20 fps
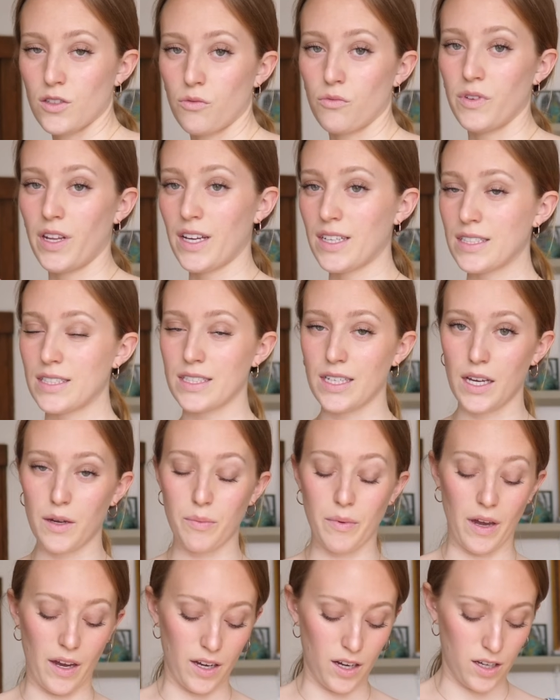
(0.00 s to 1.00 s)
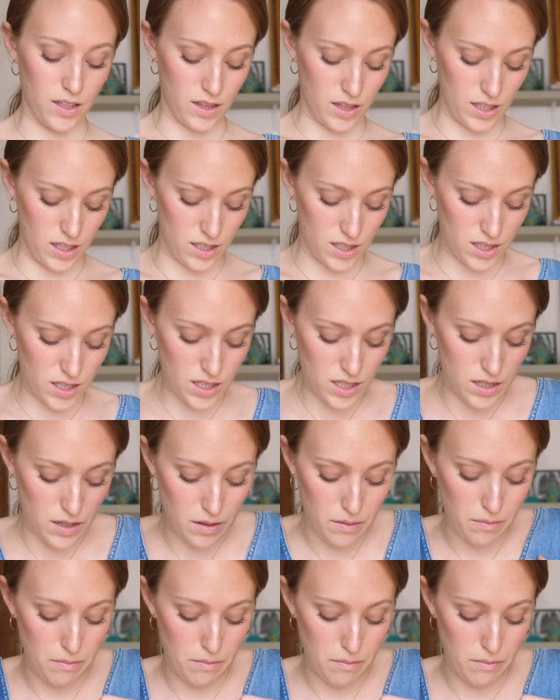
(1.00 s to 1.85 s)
So next up, I got this